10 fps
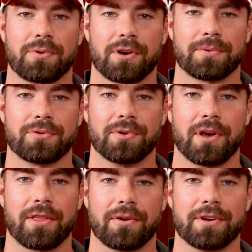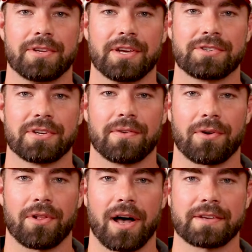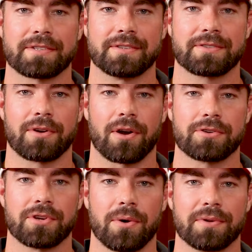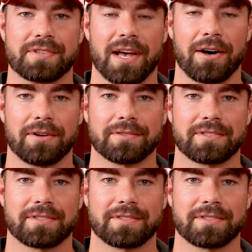welcome to another edition of Orloski's Car Show and Tell.